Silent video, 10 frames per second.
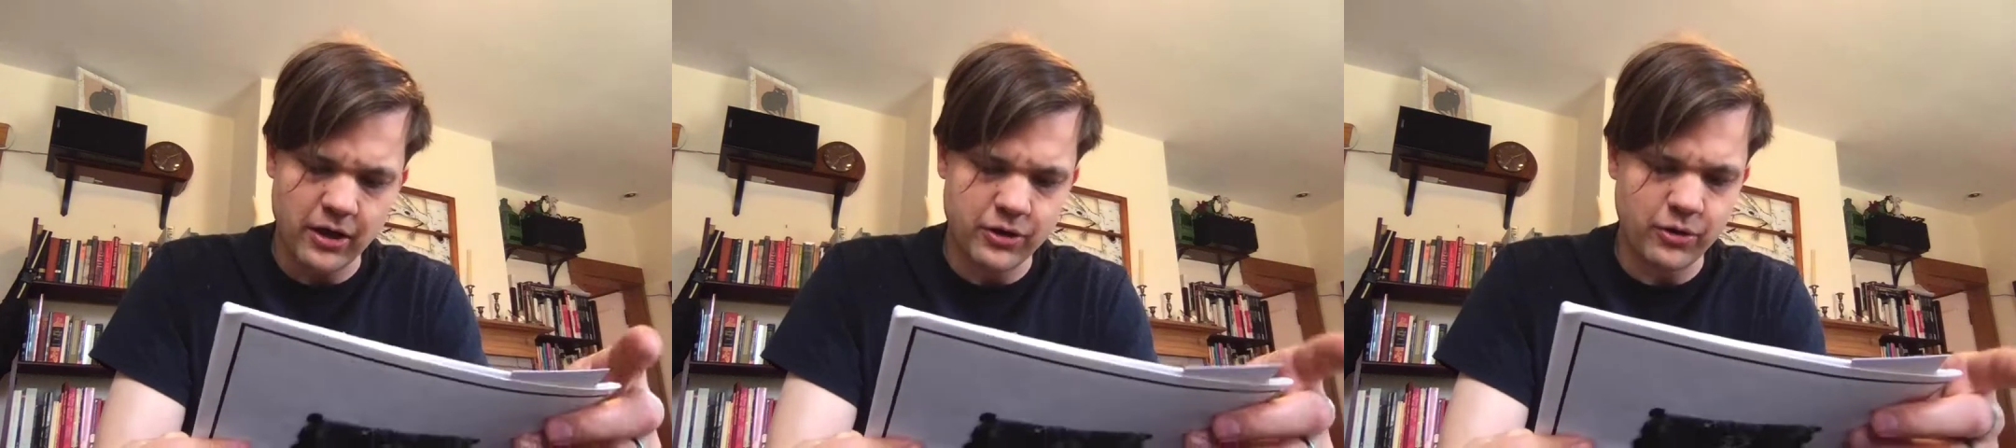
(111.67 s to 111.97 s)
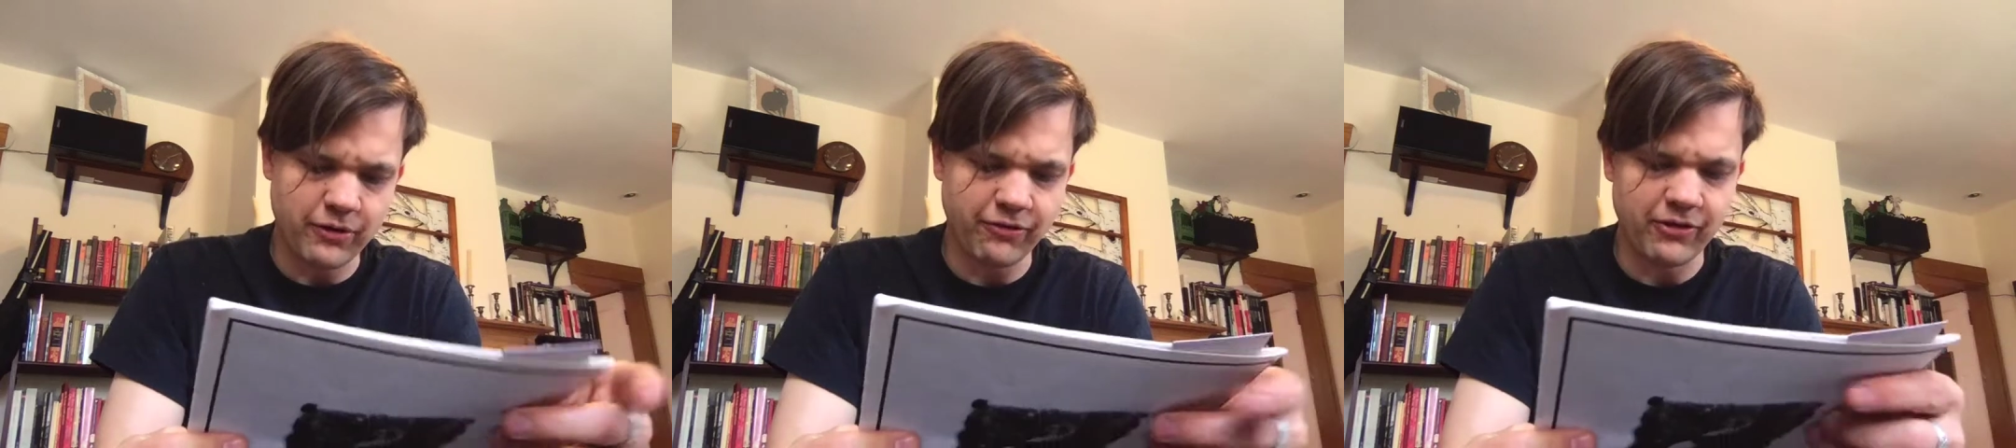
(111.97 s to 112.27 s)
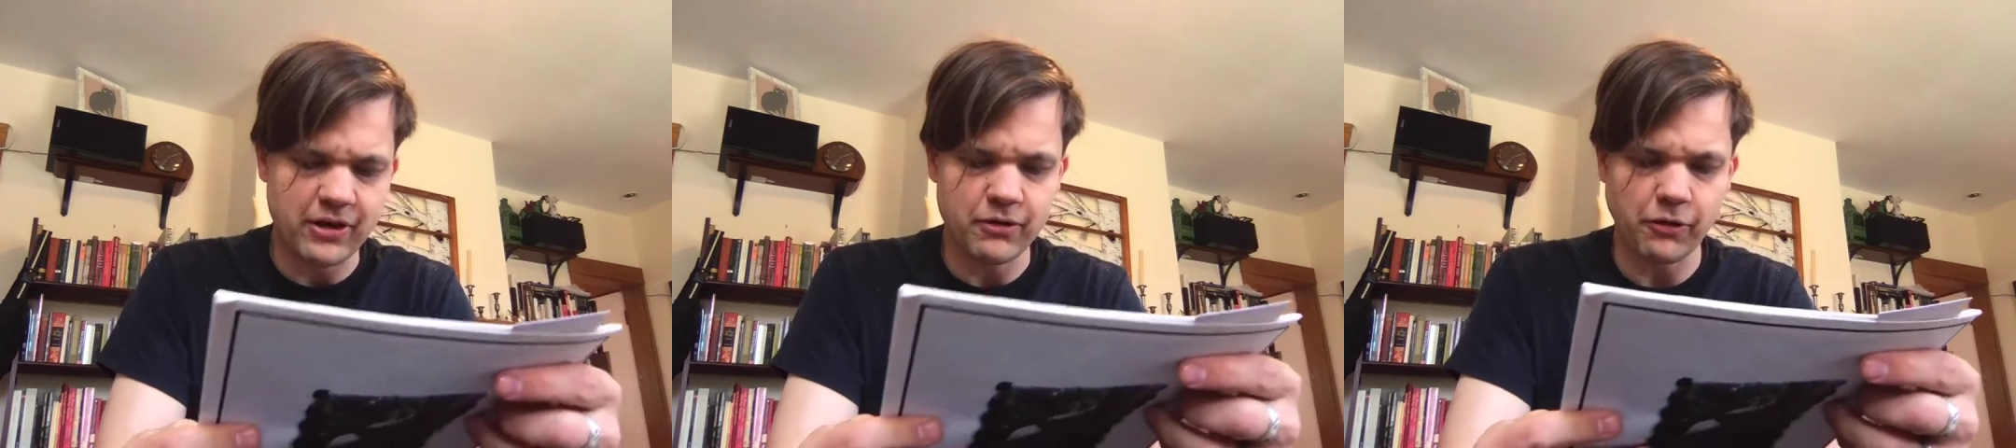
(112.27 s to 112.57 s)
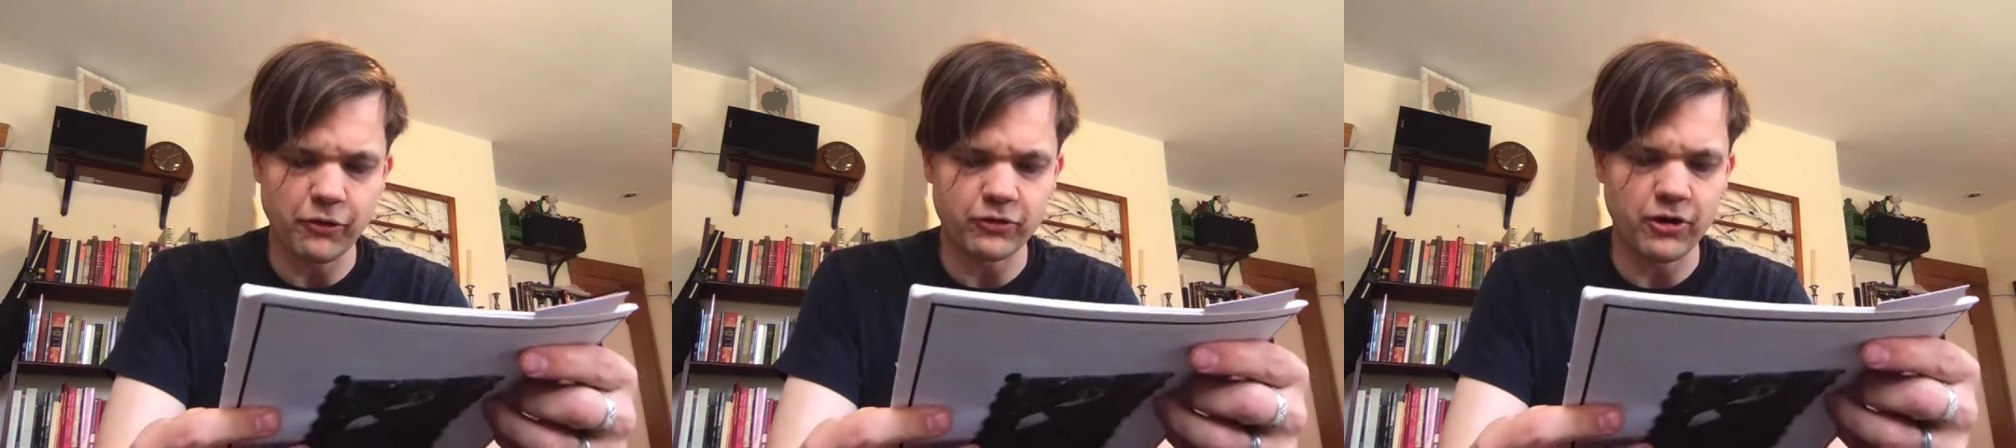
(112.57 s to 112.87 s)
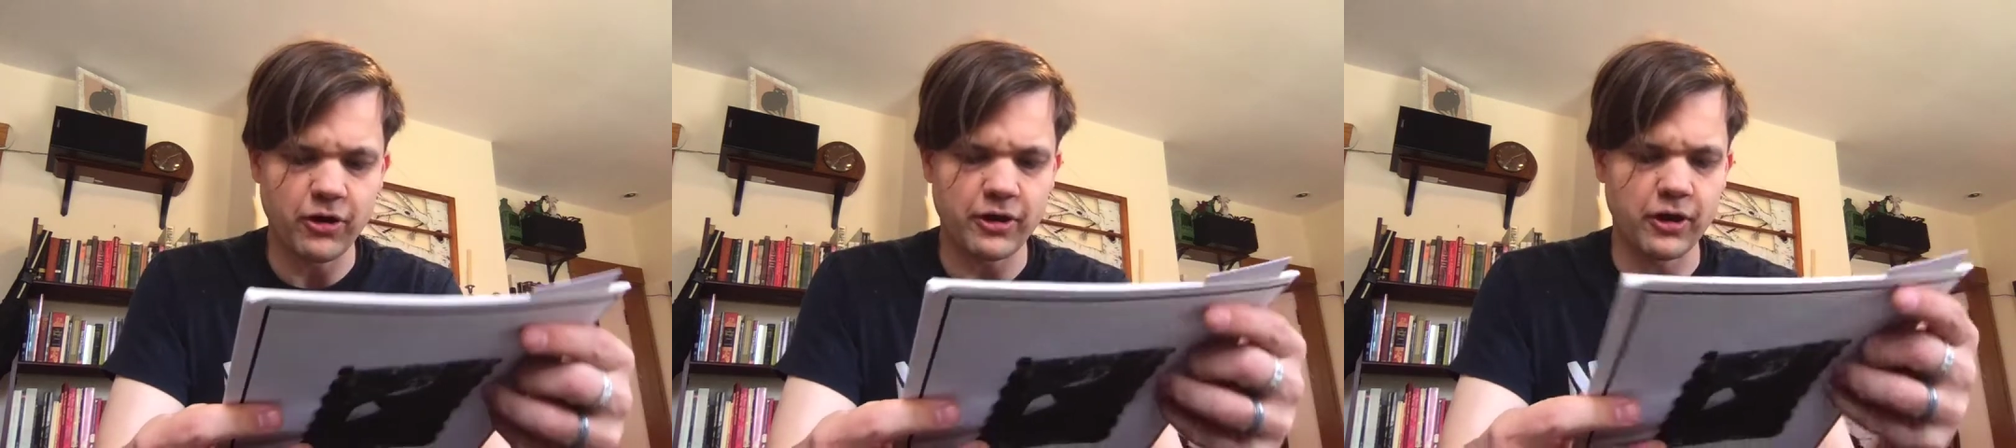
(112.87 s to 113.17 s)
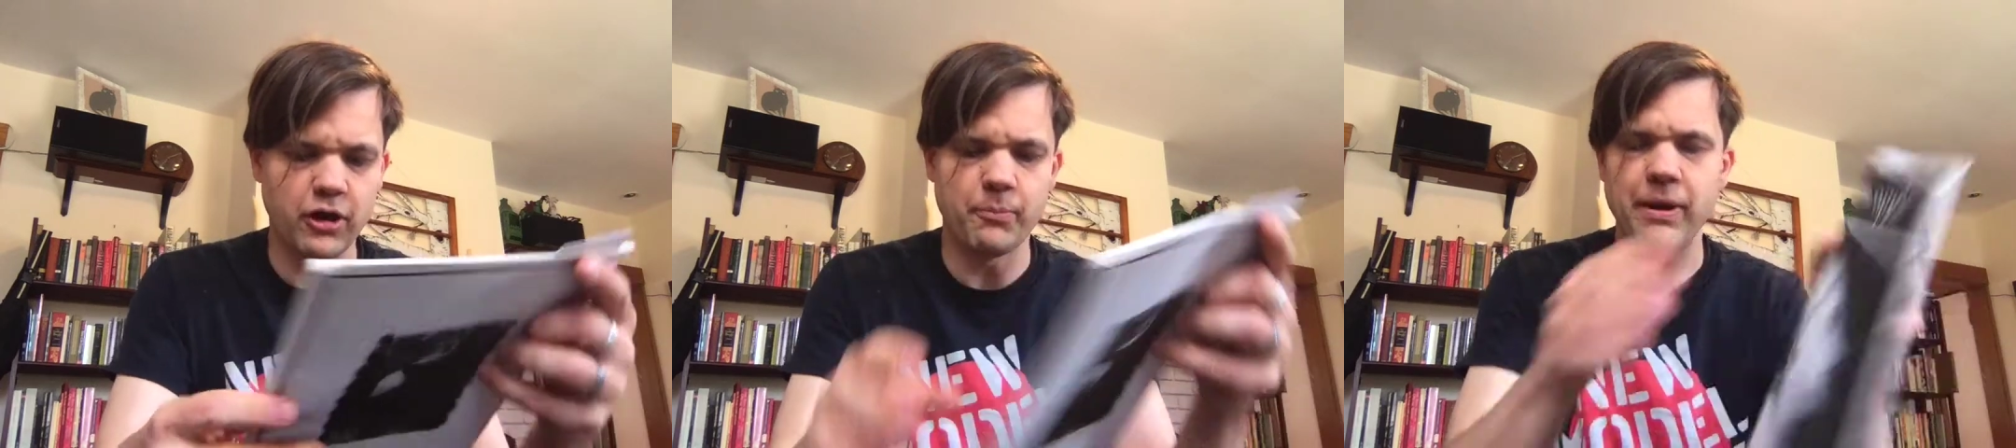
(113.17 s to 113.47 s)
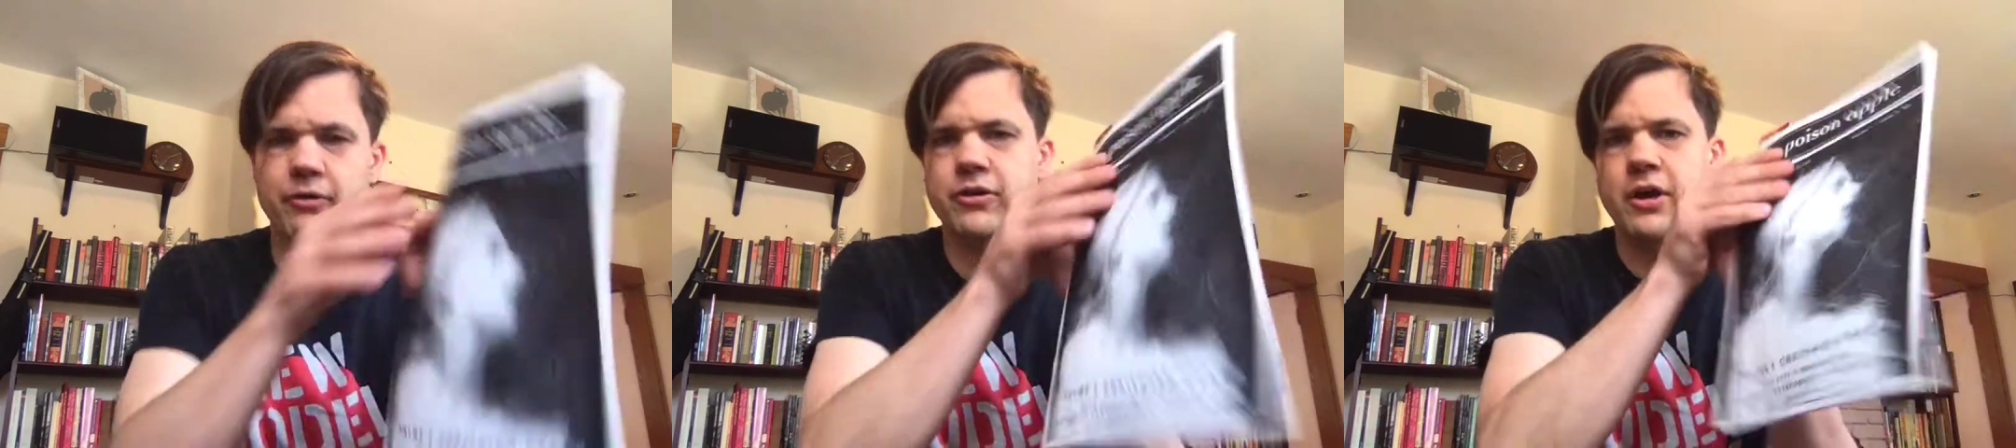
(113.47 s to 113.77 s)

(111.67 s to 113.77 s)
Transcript: You can see here that they're talking about